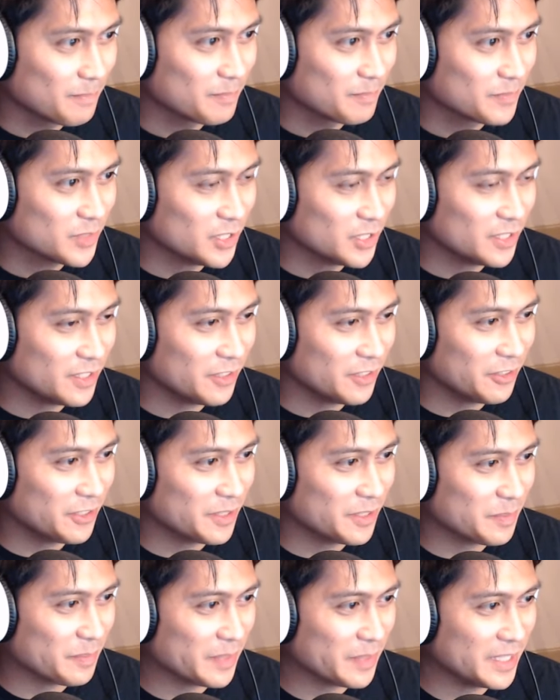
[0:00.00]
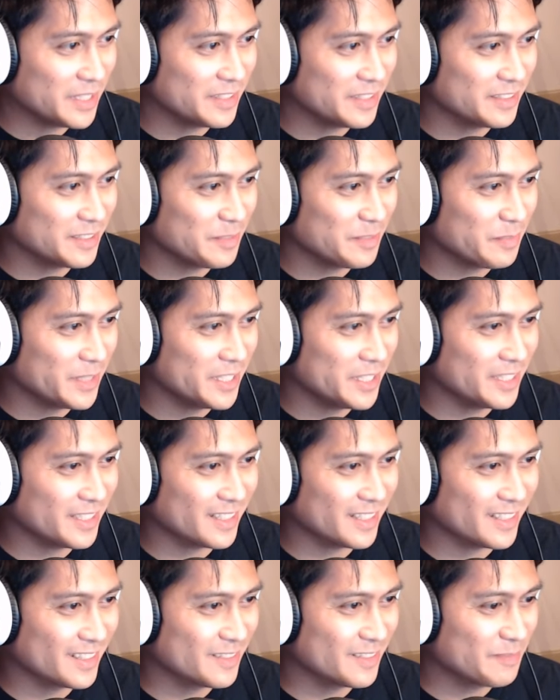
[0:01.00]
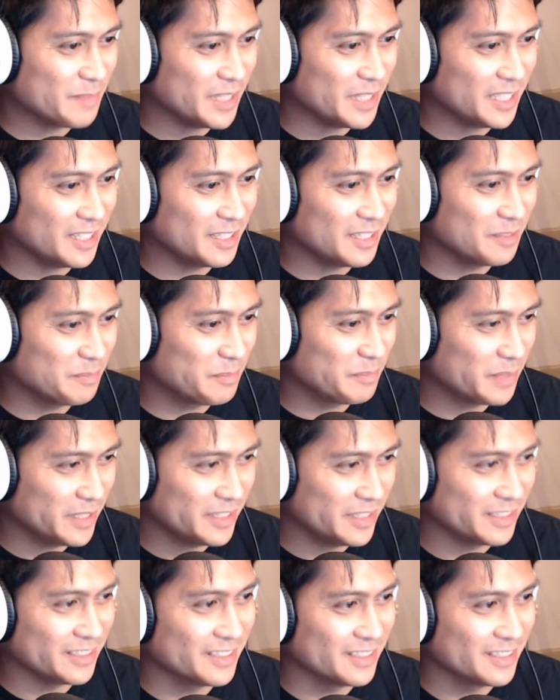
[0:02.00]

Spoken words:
She's already beating on the mic, making a beat.